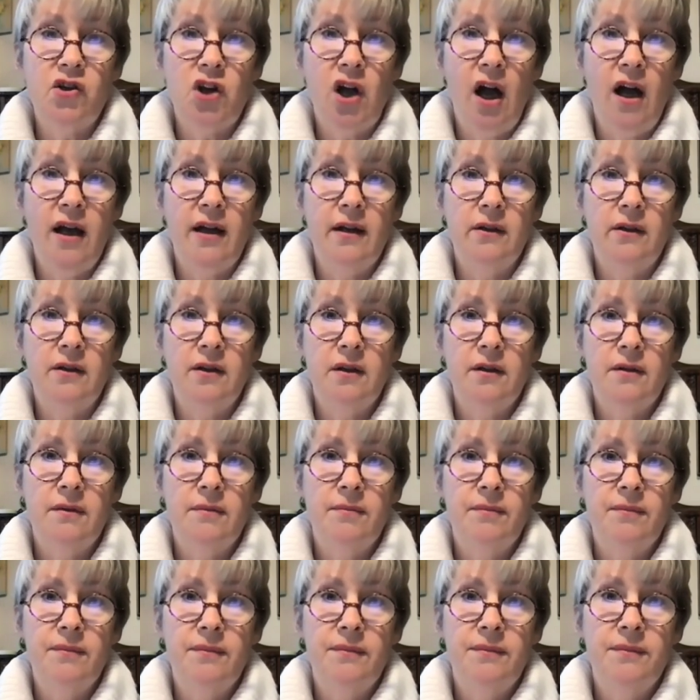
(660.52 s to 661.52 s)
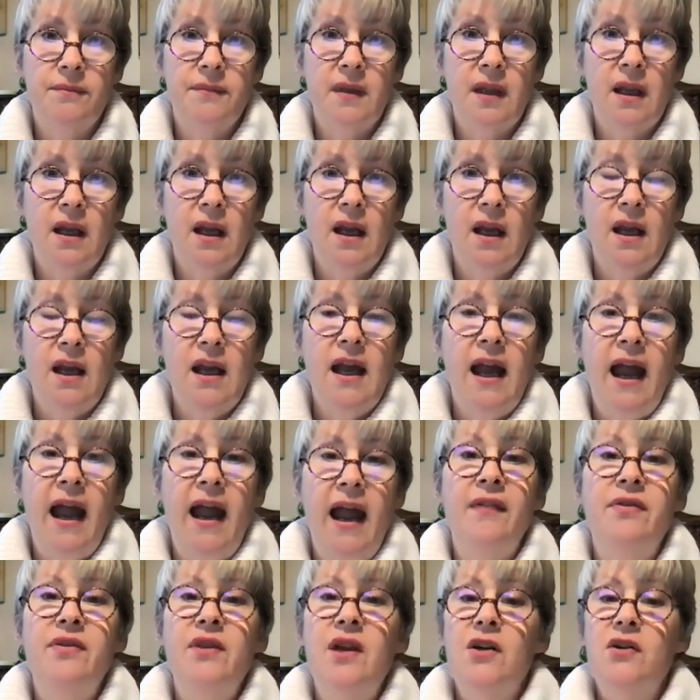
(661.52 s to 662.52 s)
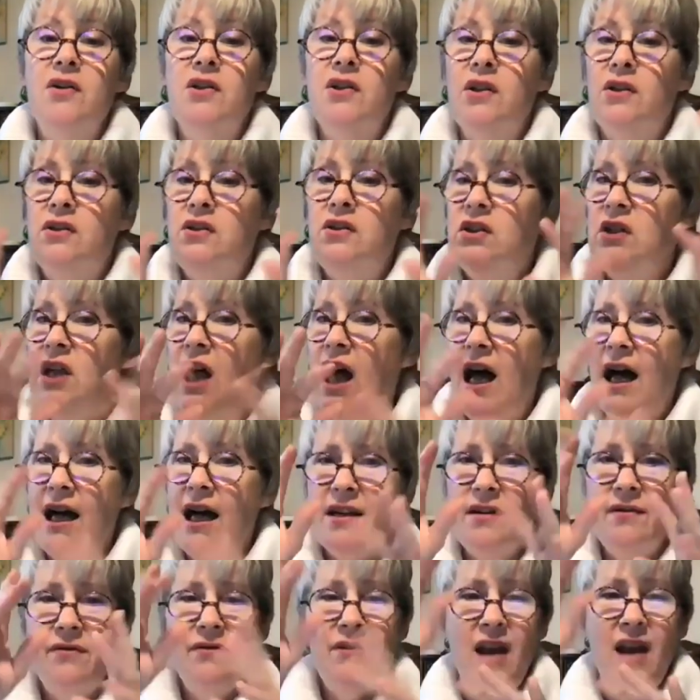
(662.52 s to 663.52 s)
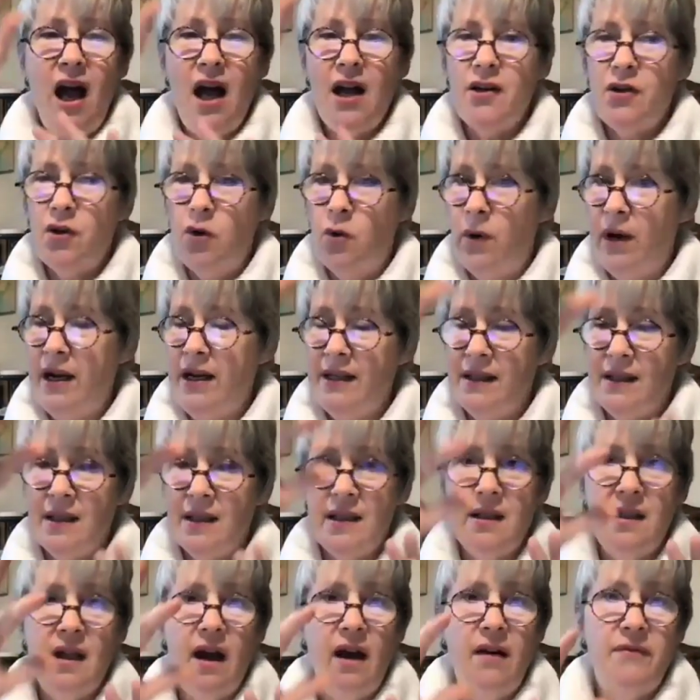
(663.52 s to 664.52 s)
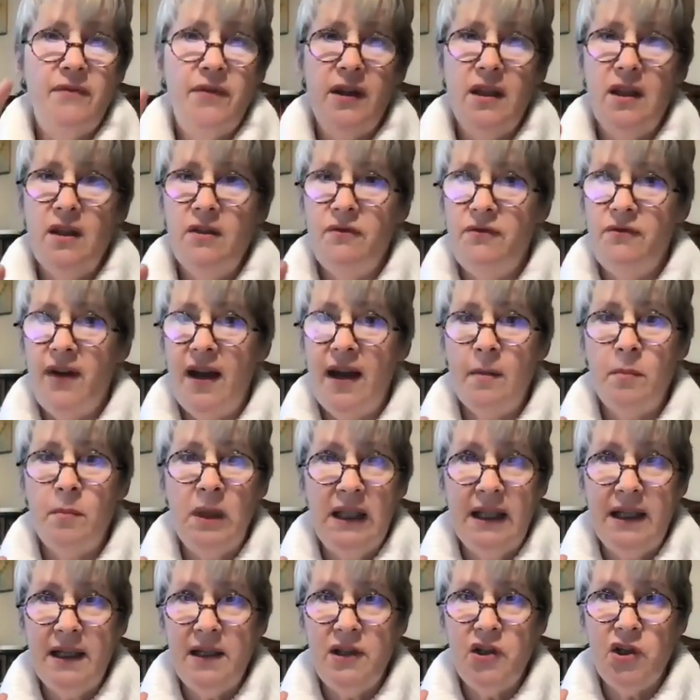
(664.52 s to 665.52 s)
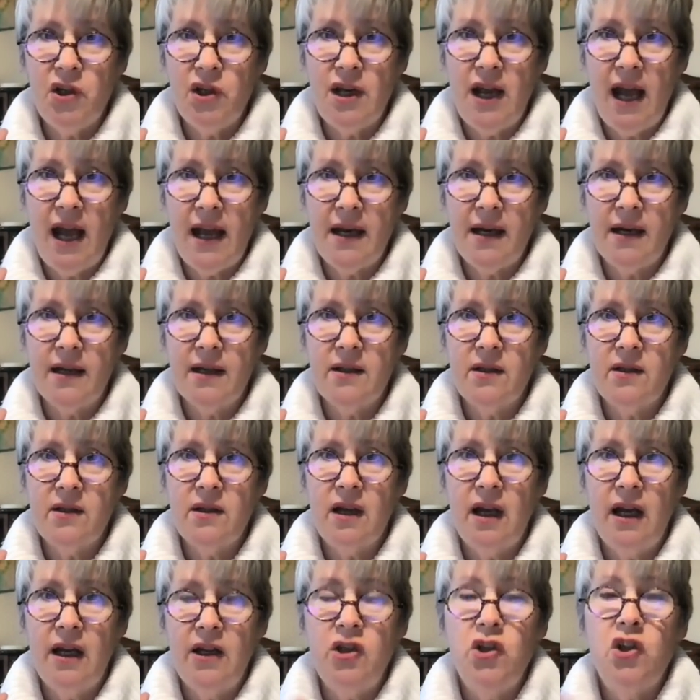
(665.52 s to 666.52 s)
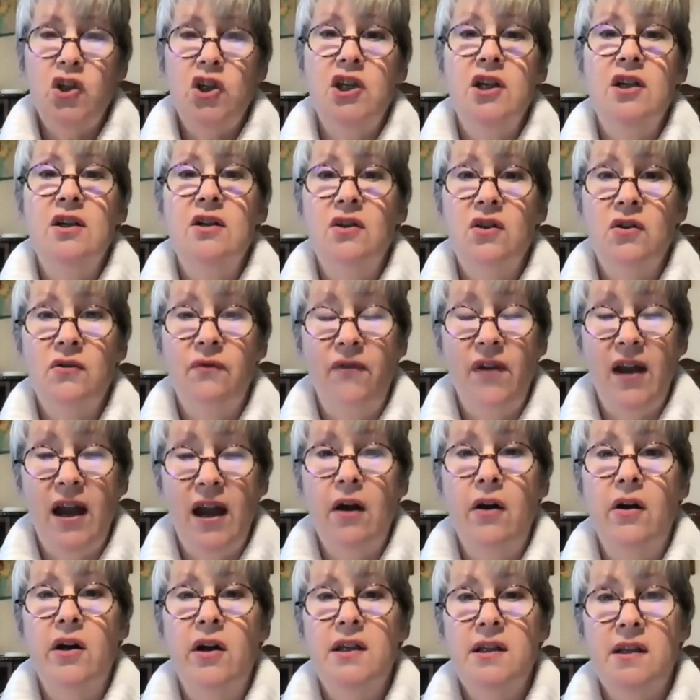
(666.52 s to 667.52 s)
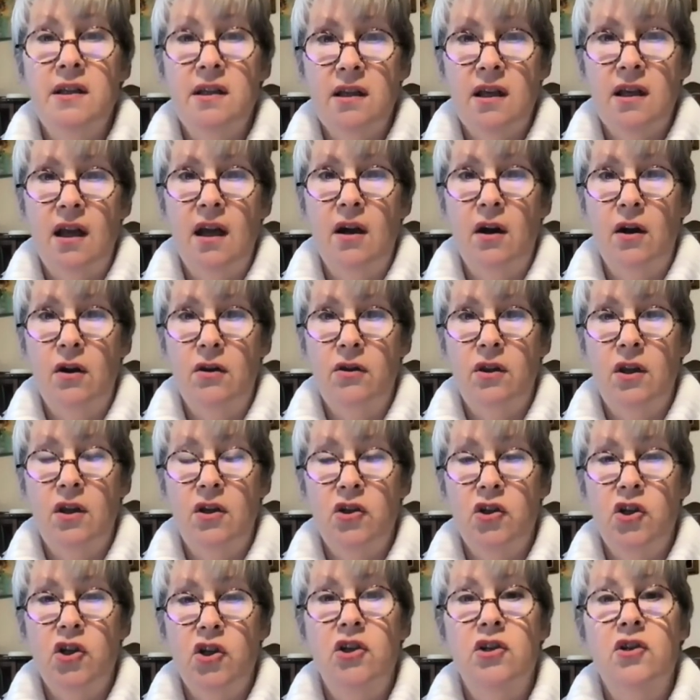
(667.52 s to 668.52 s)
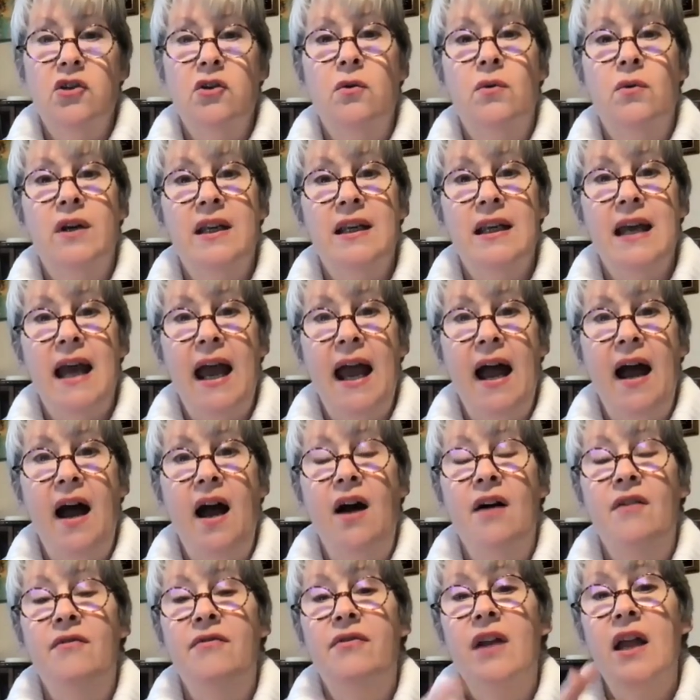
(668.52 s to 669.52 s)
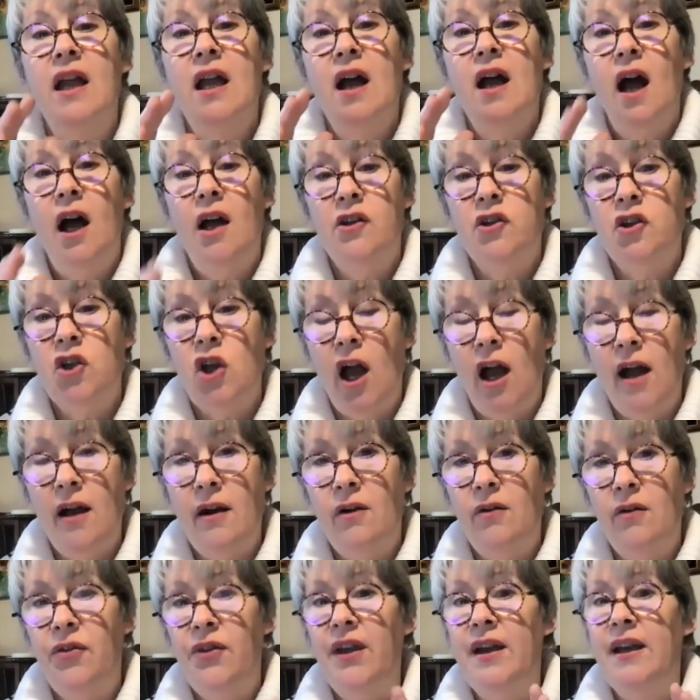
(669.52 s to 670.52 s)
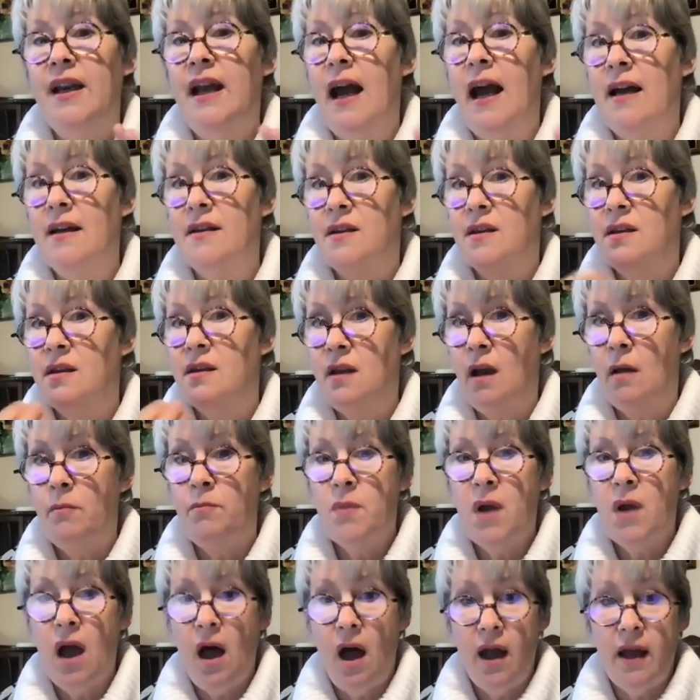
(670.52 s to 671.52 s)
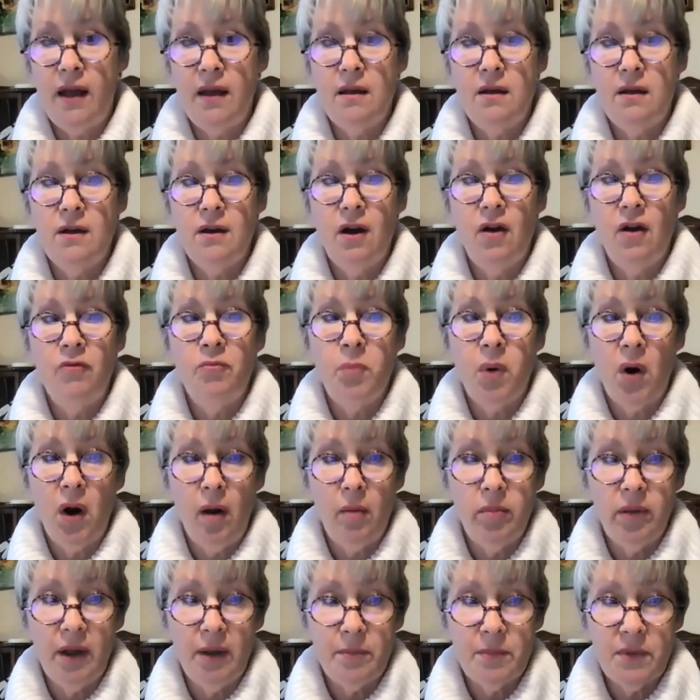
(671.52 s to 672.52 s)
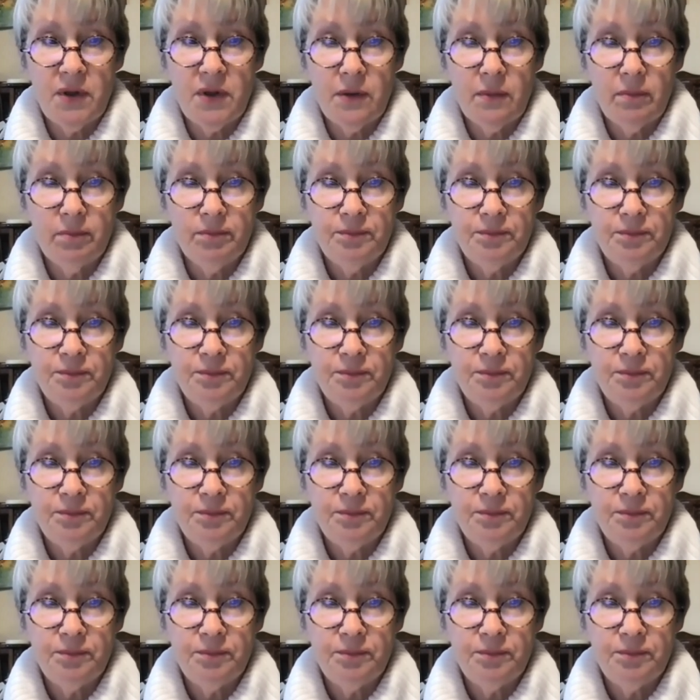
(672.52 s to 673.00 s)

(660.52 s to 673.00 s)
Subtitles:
child. And there's a lot of not great stuff in the family genetics. And she is very scared that she's going to have a child that has some kind of problems.